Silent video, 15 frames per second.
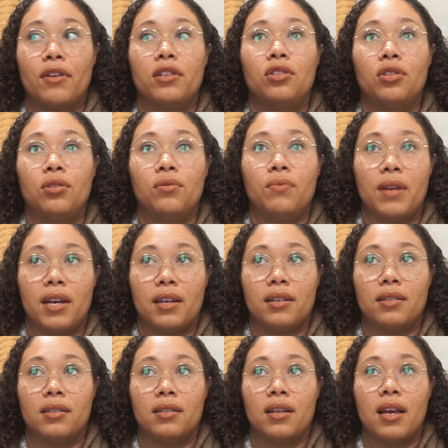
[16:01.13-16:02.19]
2
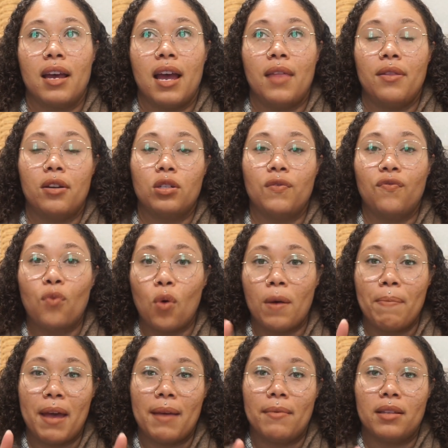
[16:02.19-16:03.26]
weeks. And there's 4
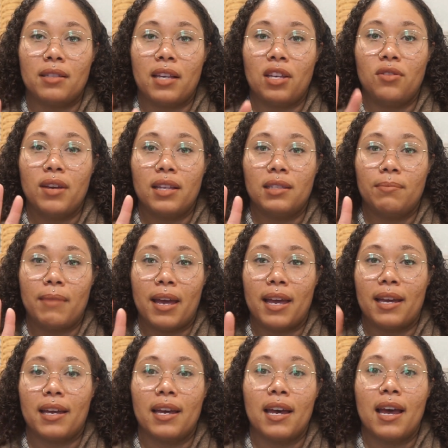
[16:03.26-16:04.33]
payments that you get to
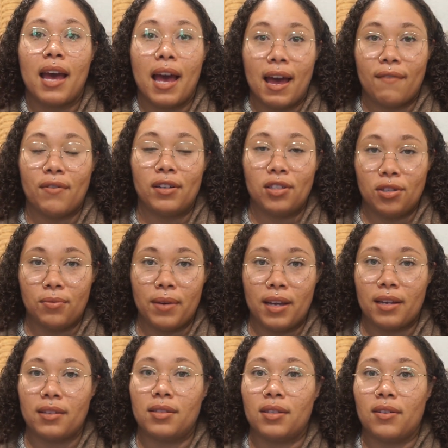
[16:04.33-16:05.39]
make every 2
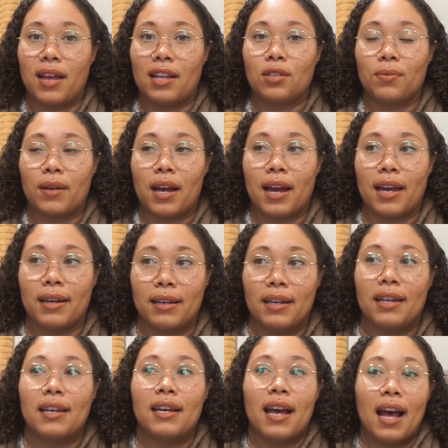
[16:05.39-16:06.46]
weeks. So that's what I,
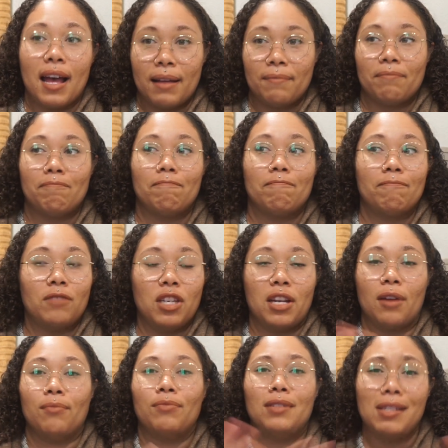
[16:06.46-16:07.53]

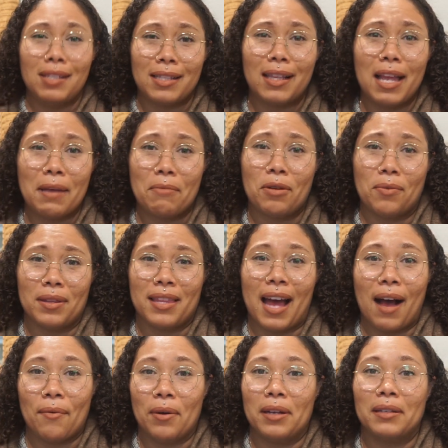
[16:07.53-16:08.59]
disclaimer with
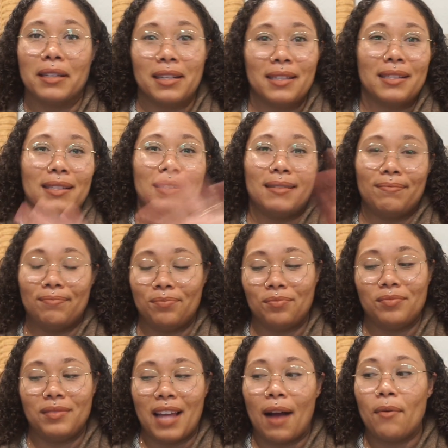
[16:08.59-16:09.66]
that one, because
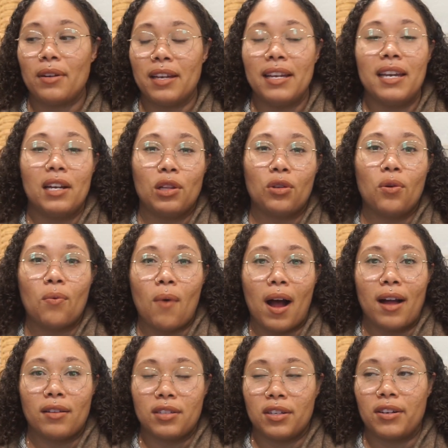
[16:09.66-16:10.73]
that one can get a little
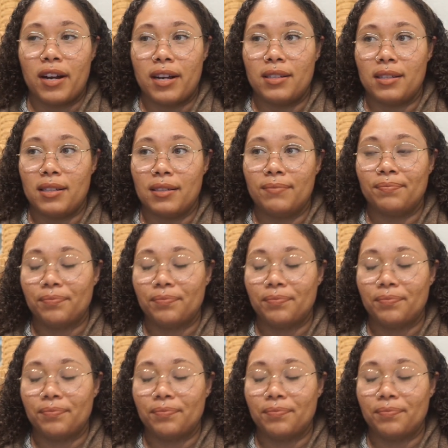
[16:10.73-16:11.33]
wild and crazy.